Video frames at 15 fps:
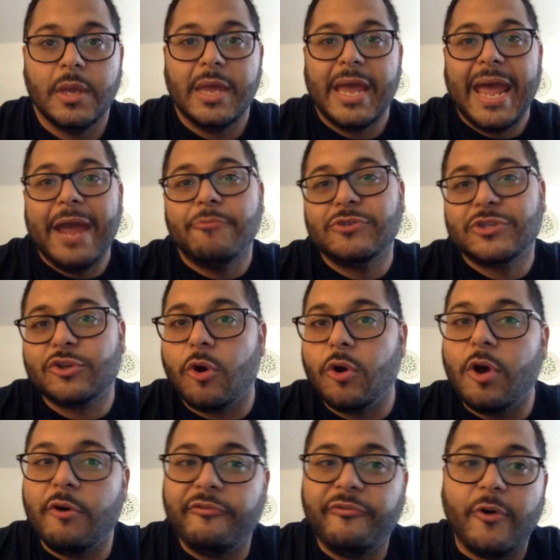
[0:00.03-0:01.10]
Hey, what's going
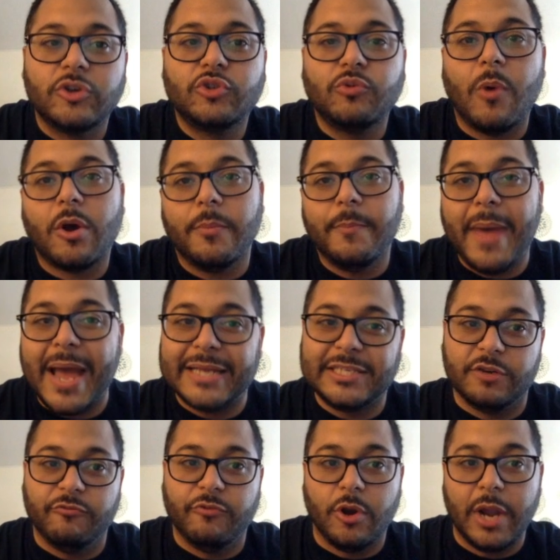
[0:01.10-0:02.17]
on, folks? Welcome back
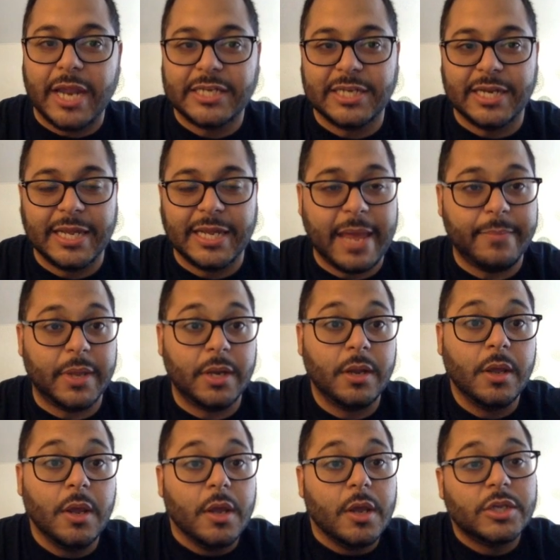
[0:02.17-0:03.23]
to the Real Legend of Gaming.
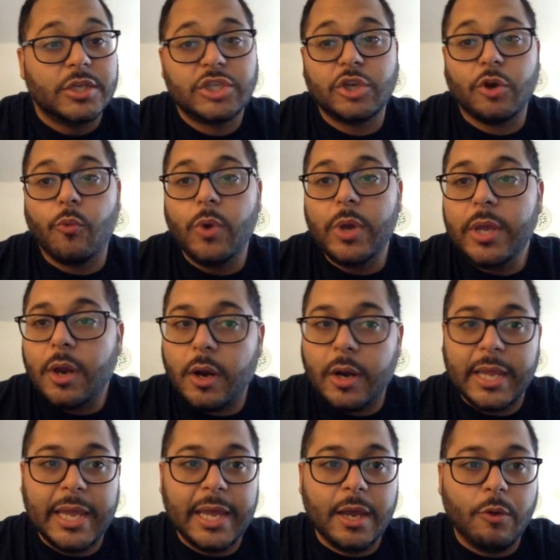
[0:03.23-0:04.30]
So we are
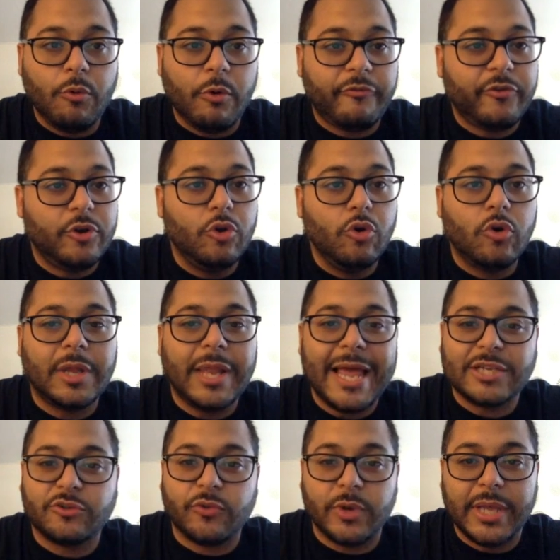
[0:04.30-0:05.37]
here with a new
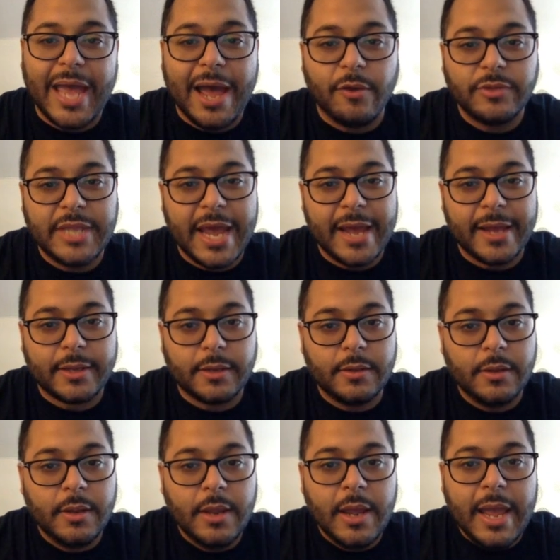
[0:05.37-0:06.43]
Clash Royale deck,
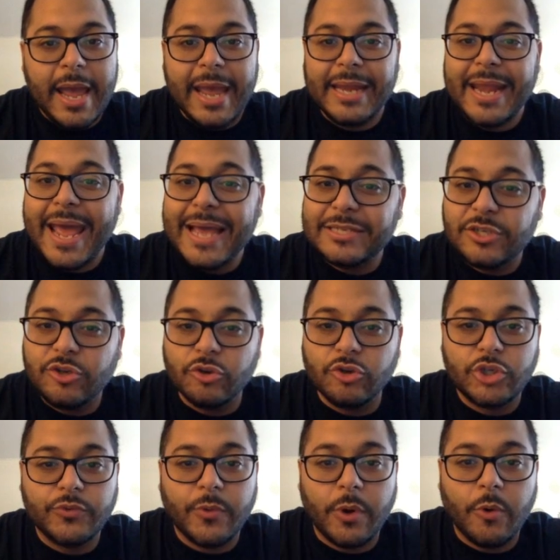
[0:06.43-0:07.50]
and as
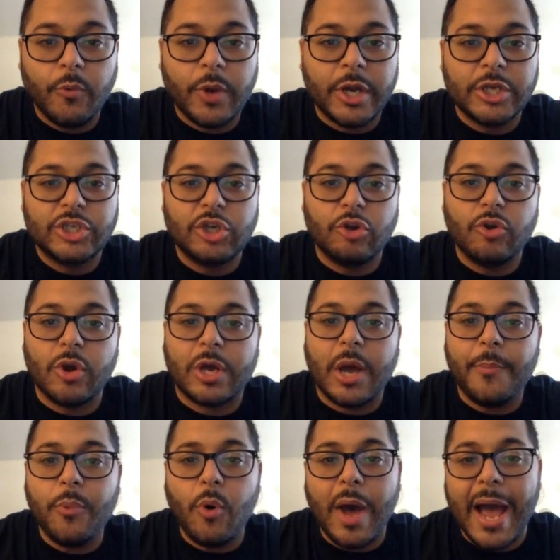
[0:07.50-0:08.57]
usual, we're going to show you a
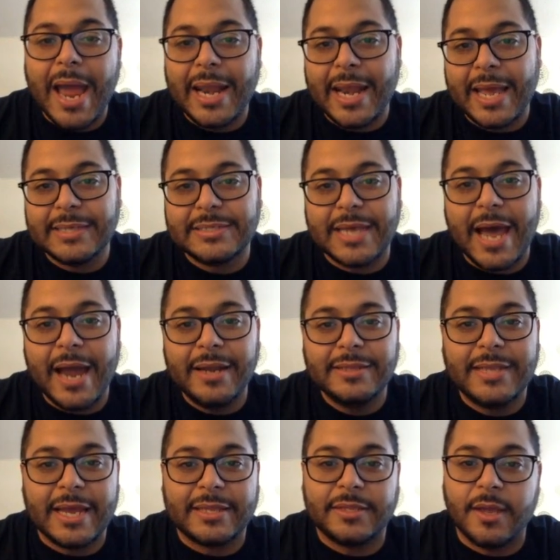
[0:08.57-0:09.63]
couple of highlights of how the
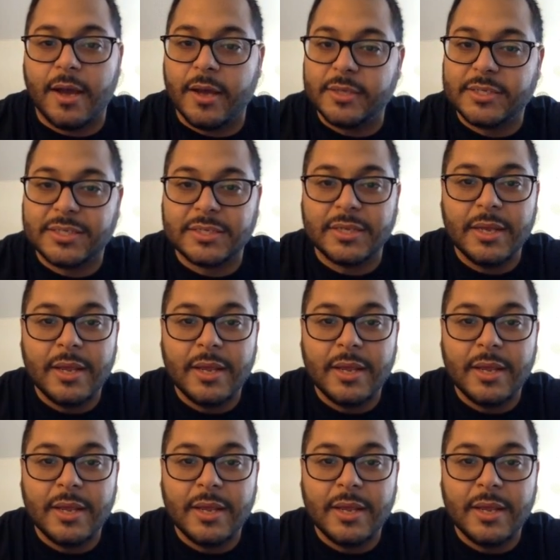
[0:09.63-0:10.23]
deck does.